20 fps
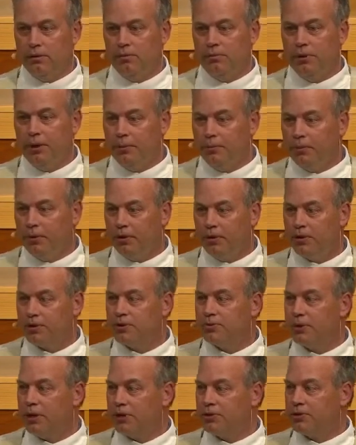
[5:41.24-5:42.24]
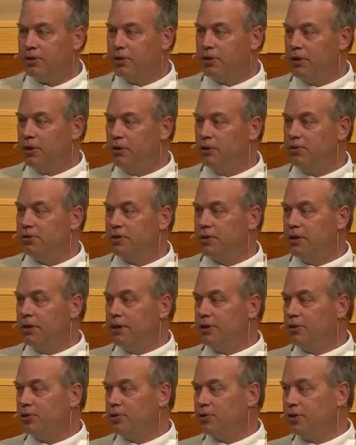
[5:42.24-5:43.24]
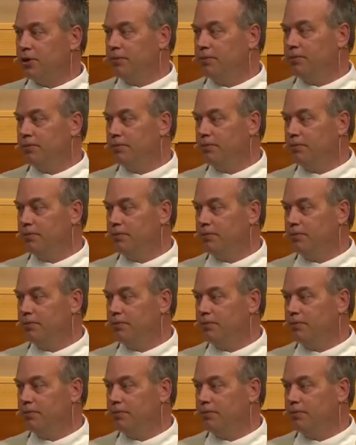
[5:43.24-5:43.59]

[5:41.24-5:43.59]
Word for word: People, especially those in leadership,